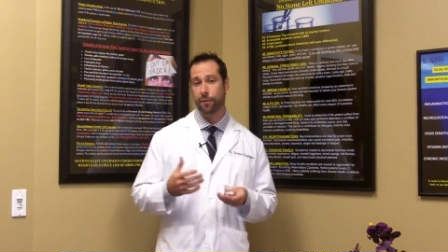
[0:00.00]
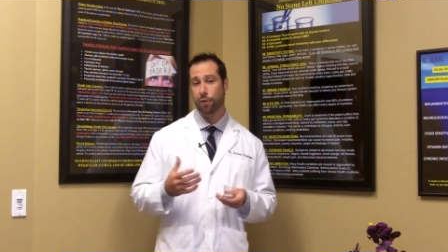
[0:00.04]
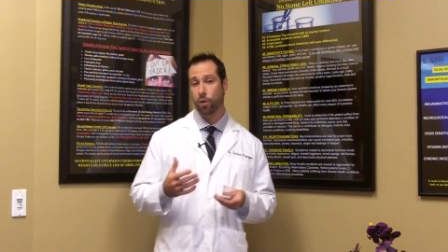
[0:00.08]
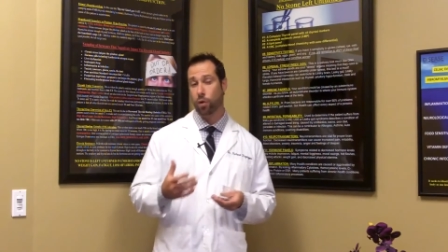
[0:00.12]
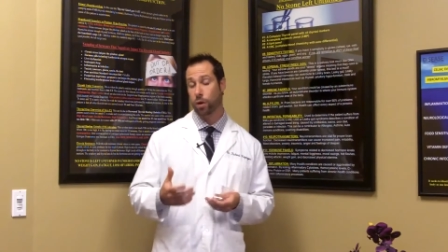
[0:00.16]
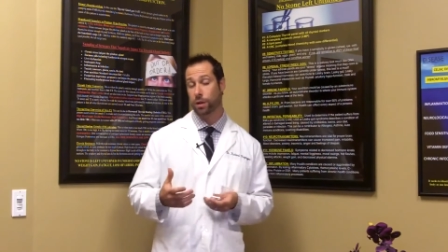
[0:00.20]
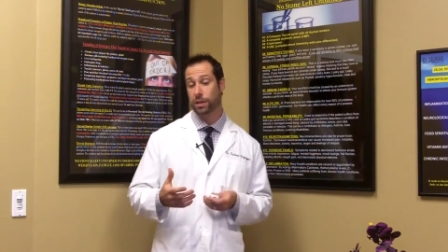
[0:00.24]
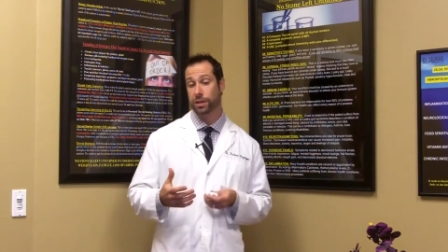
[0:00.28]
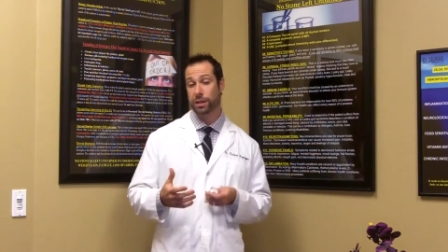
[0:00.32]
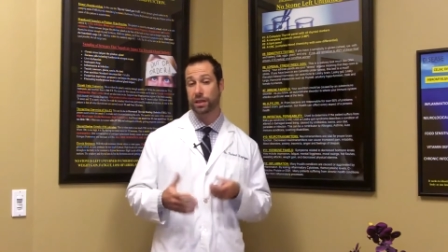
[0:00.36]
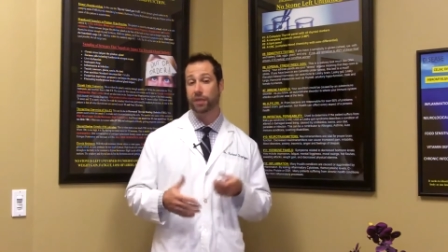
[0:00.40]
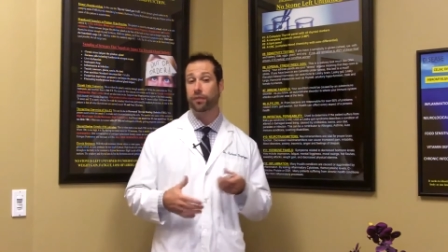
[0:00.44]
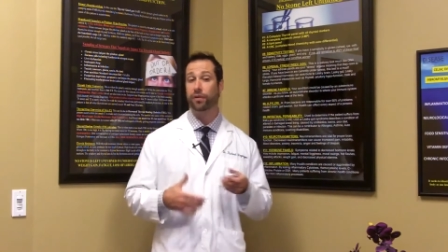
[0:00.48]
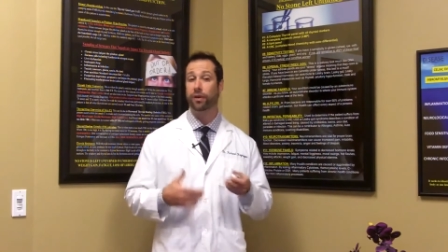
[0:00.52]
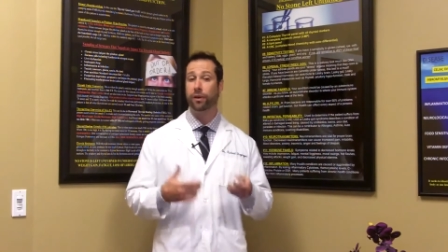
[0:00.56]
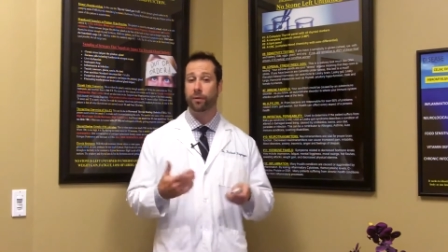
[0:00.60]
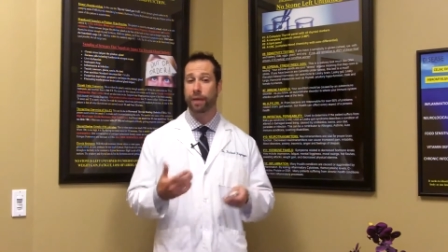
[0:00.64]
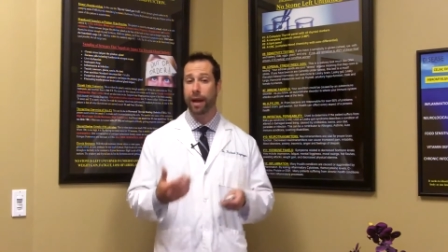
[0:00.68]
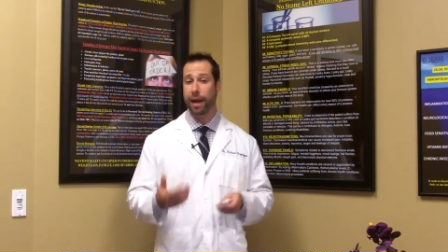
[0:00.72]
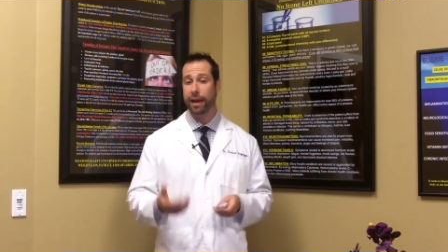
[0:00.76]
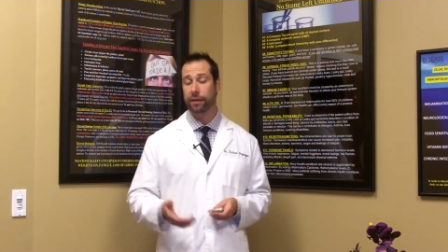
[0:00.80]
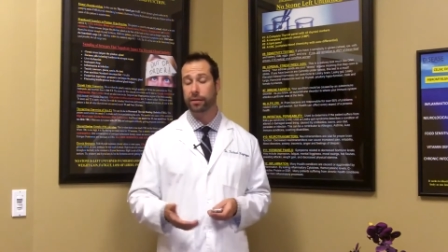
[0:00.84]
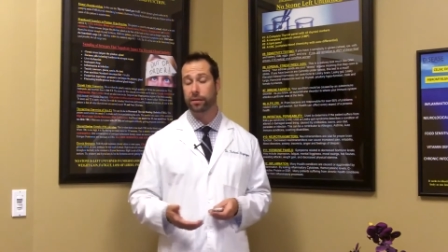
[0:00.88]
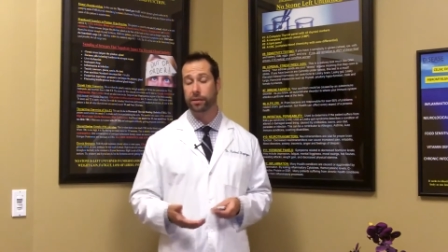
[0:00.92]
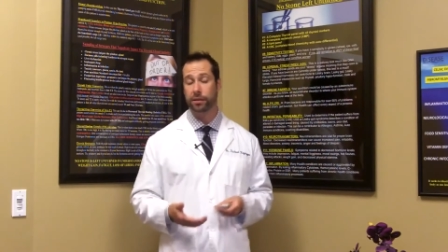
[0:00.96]
and of course,
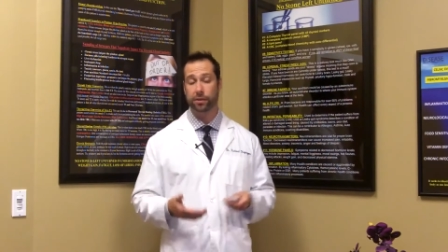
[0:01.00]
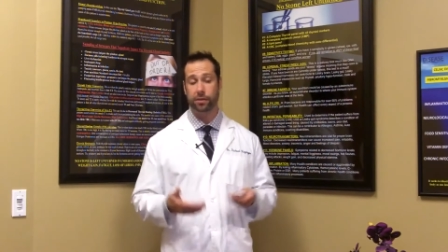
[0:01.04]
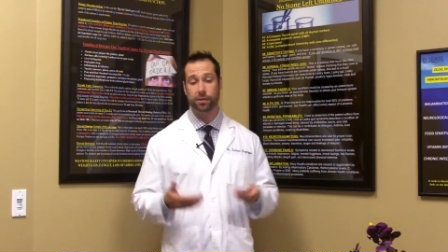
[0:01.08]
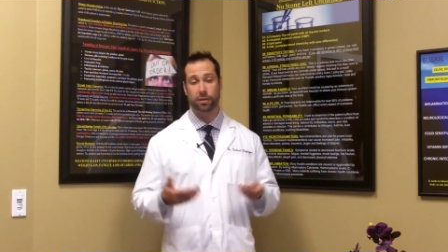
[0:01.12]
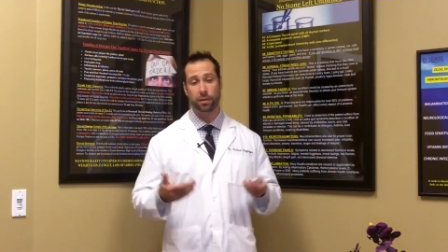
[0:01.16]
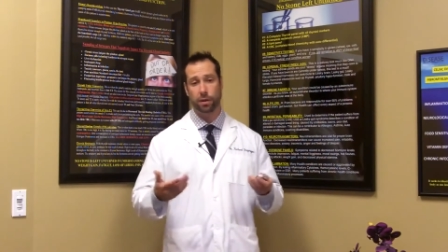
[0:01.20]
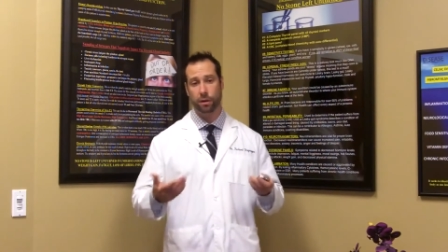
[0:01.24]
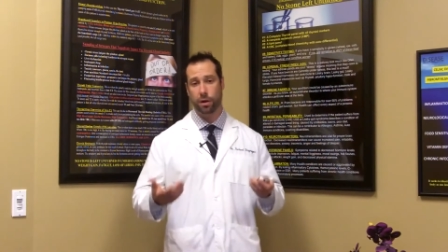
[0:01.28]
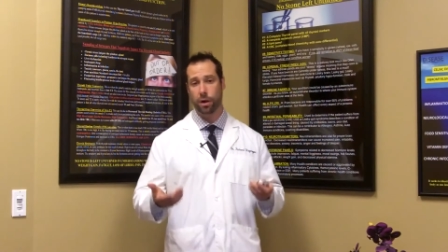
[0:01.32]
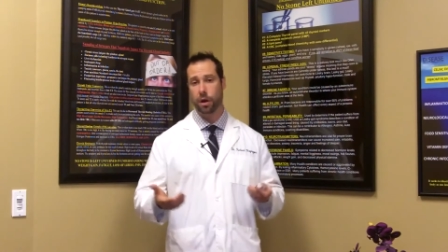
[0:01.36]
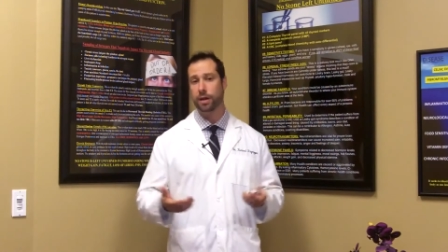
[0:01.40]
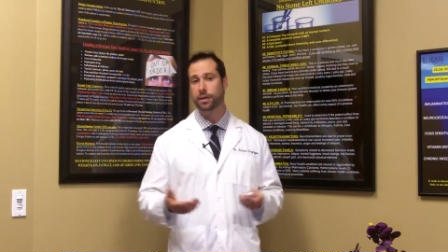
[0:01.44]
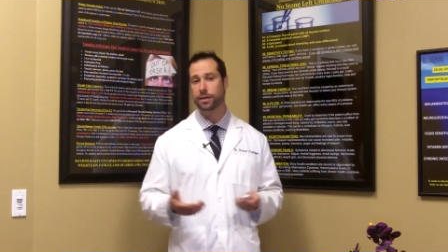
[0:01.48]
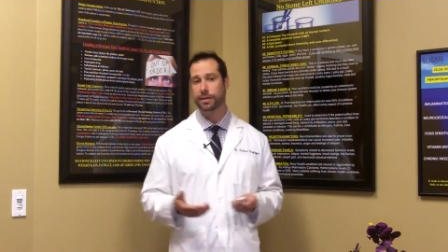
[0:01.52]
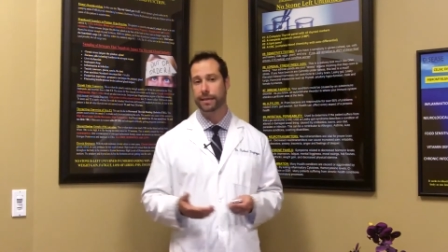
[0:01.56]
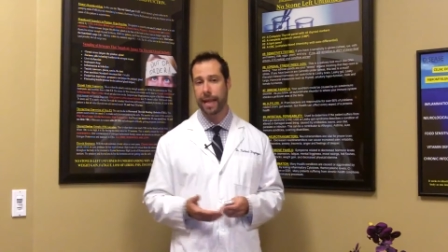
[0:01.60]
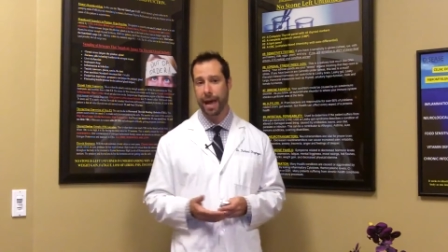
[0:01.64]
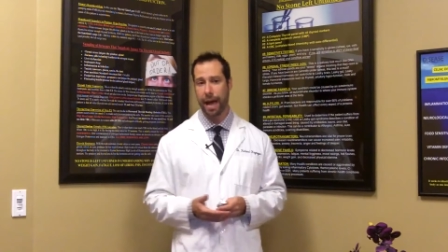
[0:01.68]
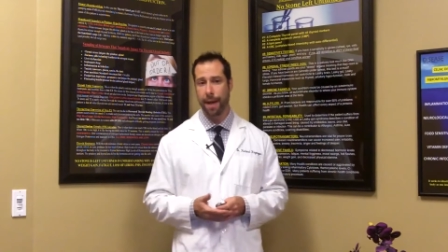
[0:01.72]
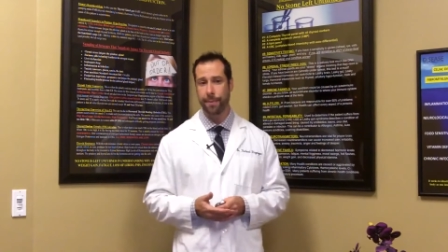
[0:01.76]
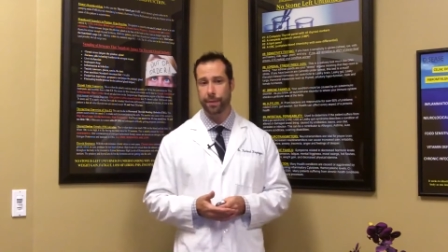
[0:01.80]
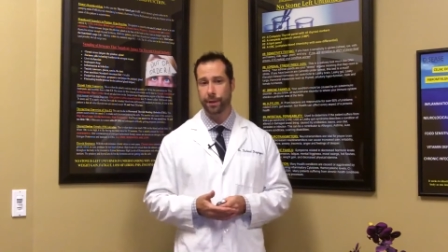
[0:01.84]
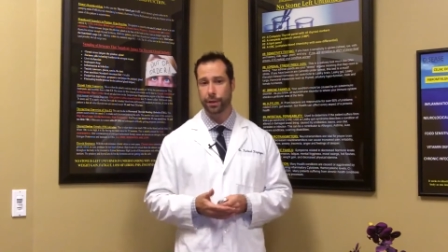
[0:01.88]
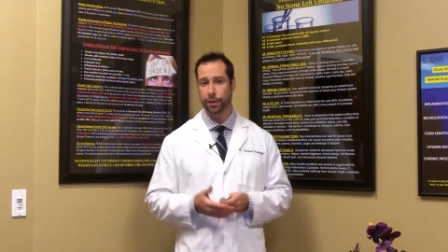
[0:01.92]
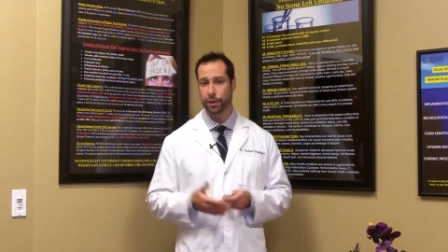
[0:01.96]
these free radicals
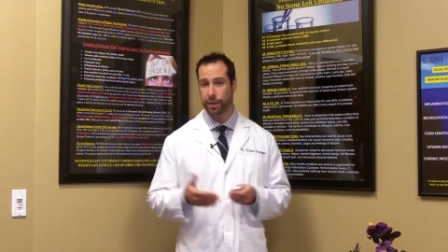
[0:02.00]
cause